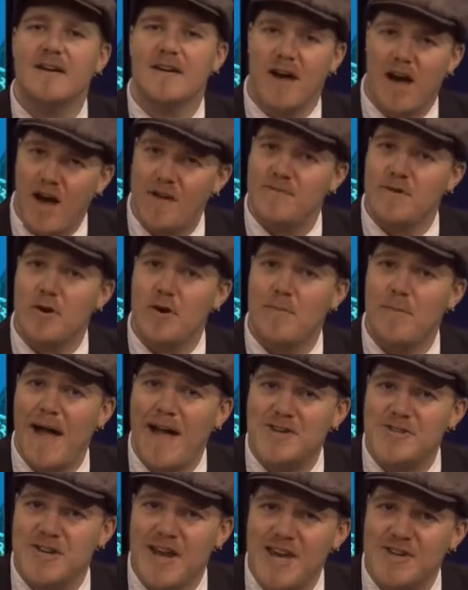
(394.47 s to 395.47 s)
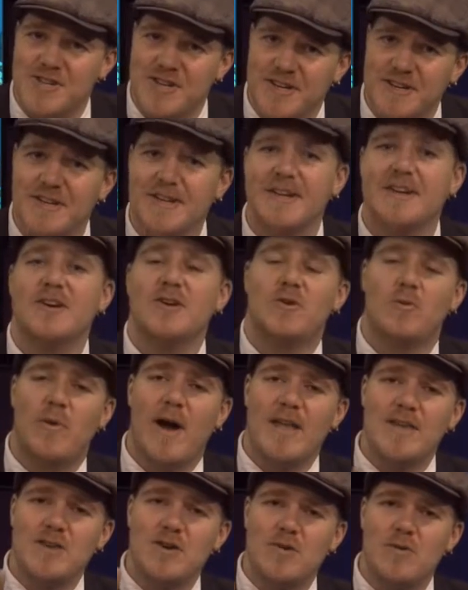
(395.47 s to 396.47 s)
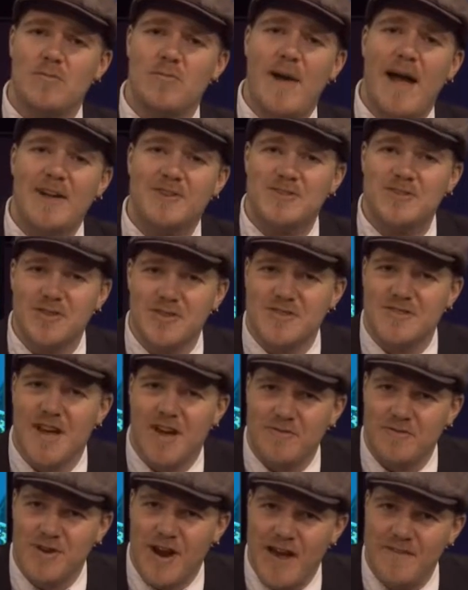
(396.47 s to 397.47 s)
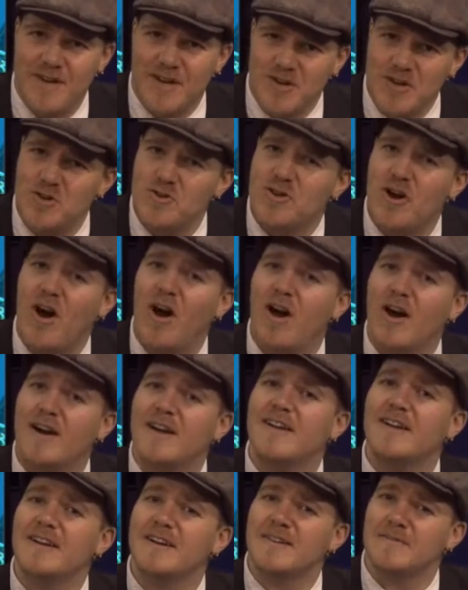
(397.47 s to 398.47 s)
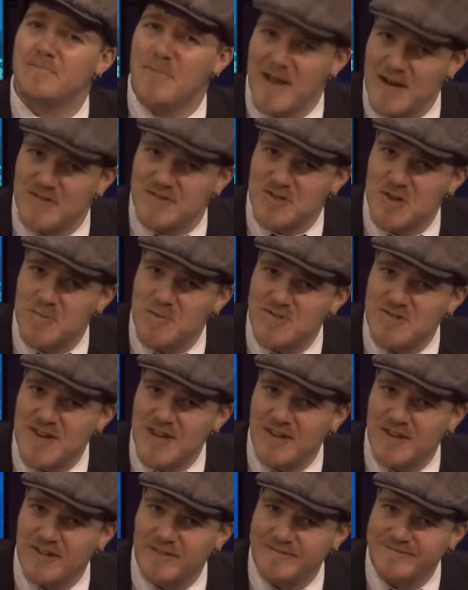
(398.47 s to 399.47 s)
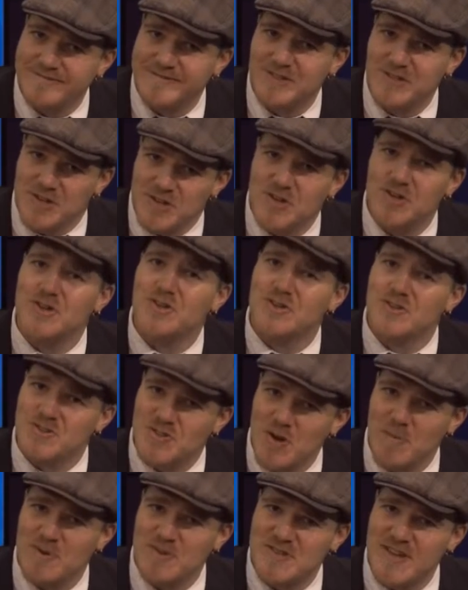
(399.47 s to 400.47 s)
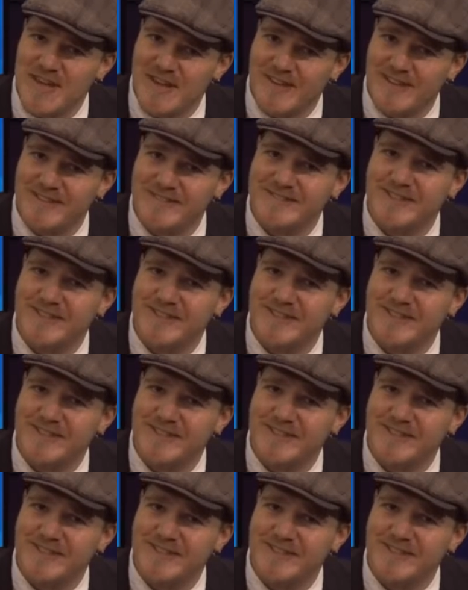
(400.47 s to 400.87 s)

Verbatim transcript: of your imagination when you imagine yourself driving a new car made of super steel. Super steel.